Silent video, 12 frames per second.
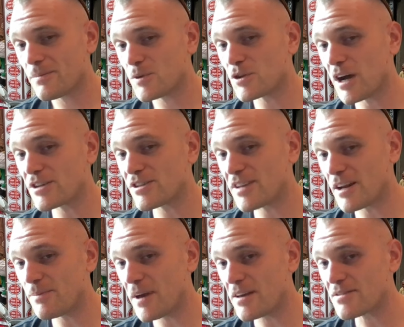Musashi said
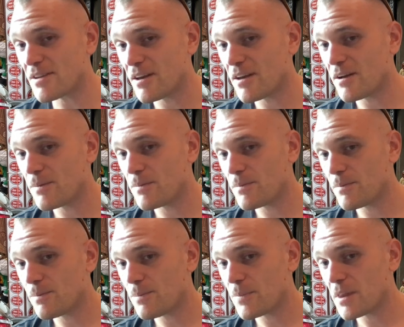it best.
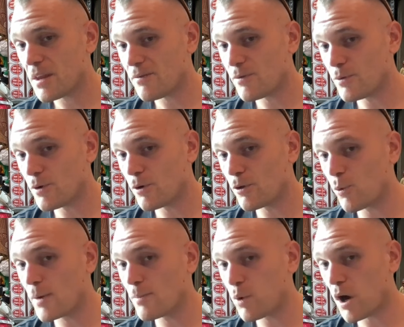If you know the
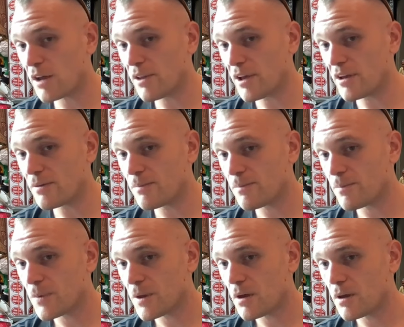way broadly,
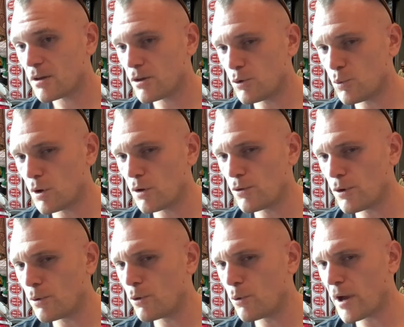you will
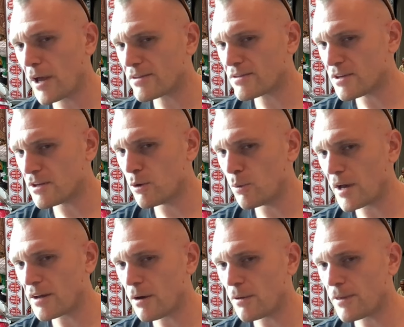know the way and see the
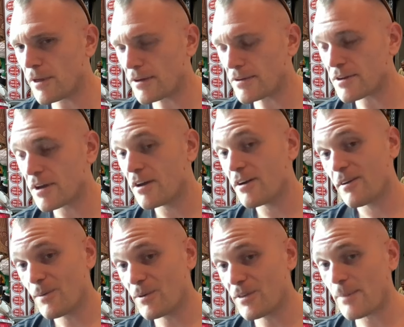way in all things.
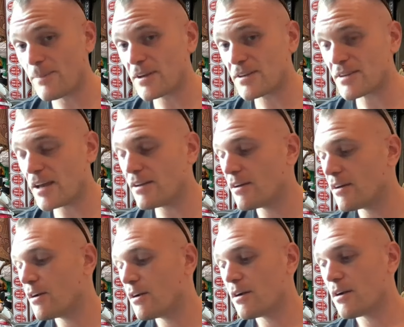With that being said,
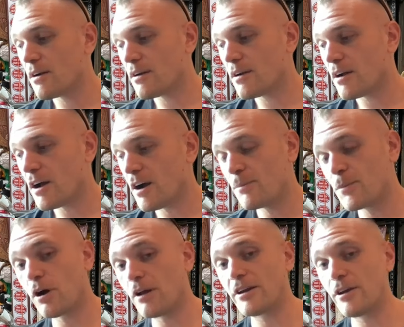I'm going
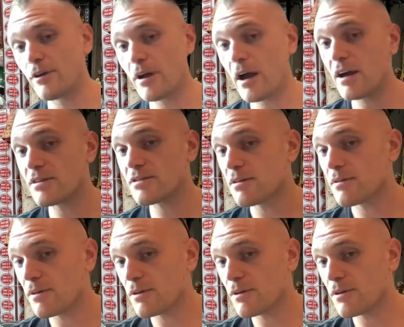to call it here, guys.